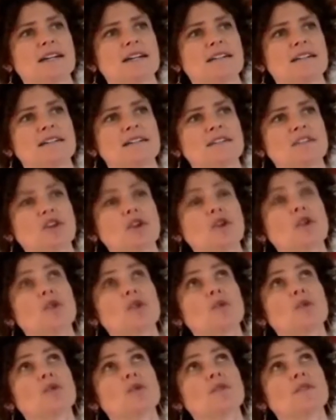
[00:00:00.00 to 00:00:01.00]

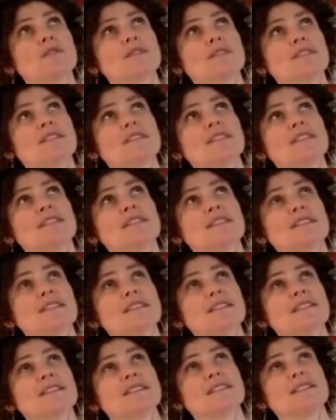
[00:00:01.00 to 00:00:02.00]
So
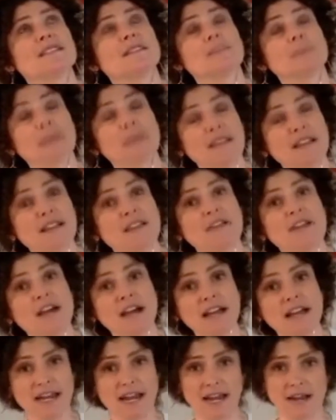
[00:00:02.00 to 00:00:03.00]
speaking of
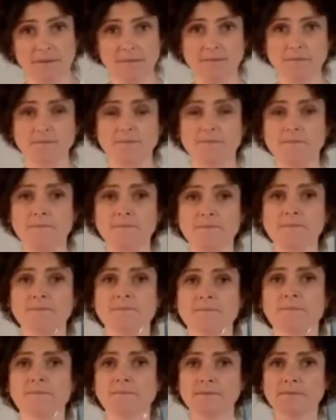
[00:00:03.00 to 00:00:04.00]
cayenne,